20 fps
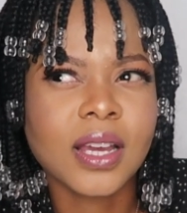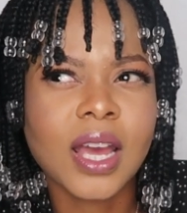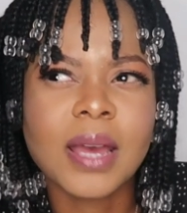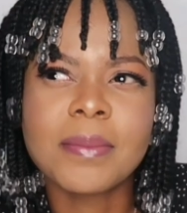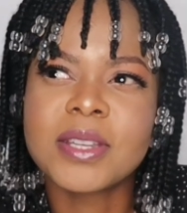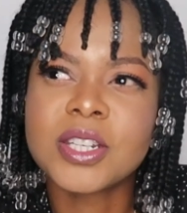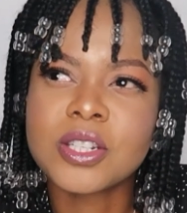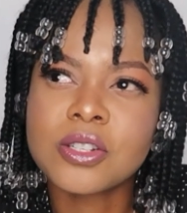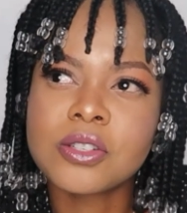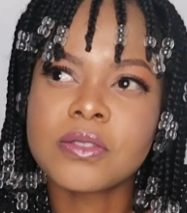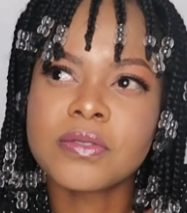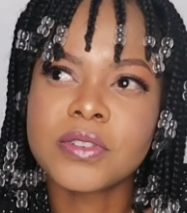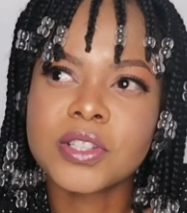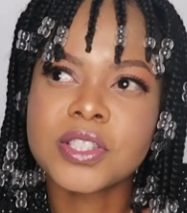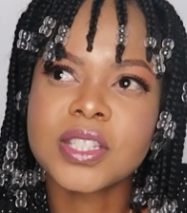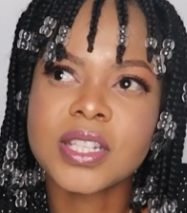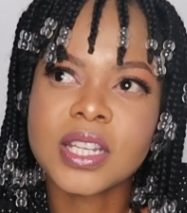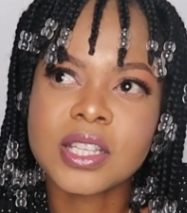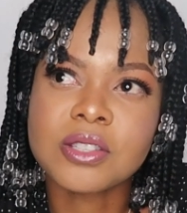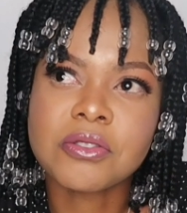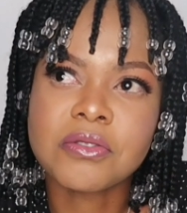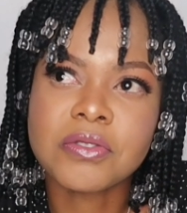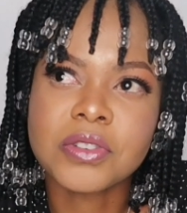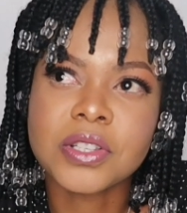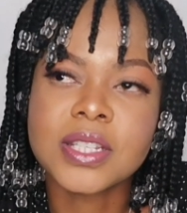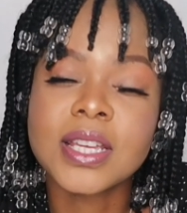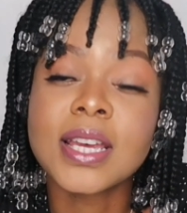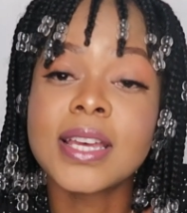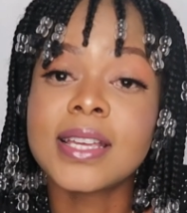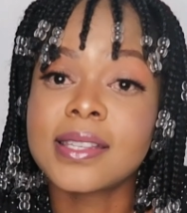I'm an introverted
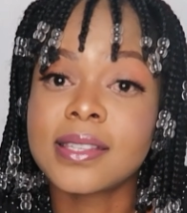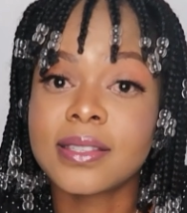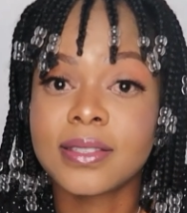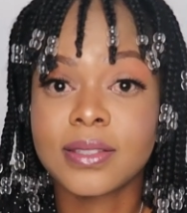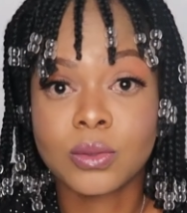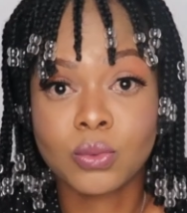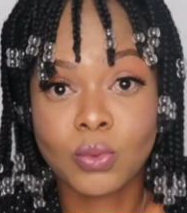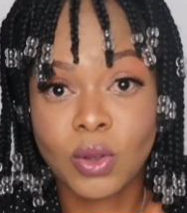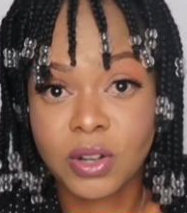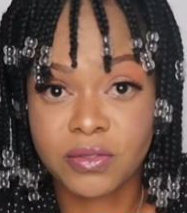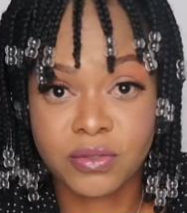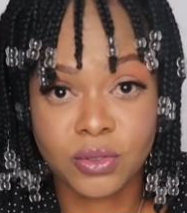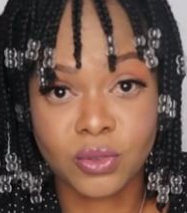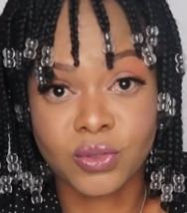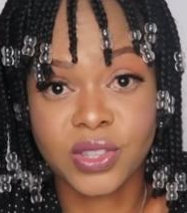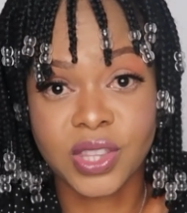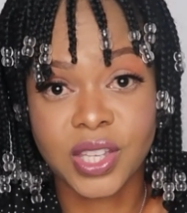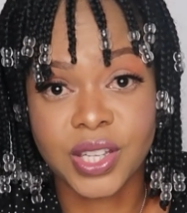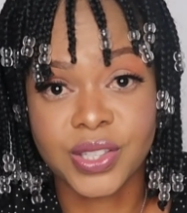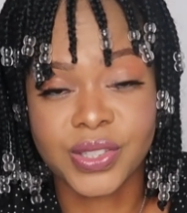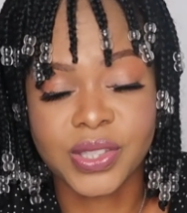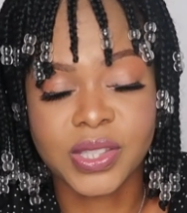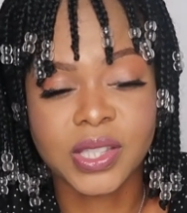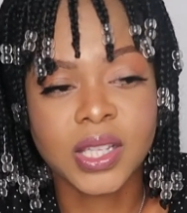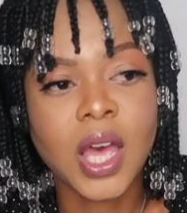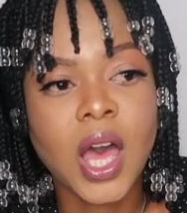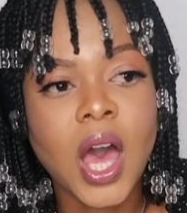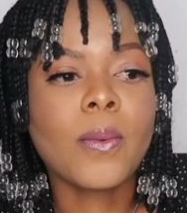extrovert. It's one of those things.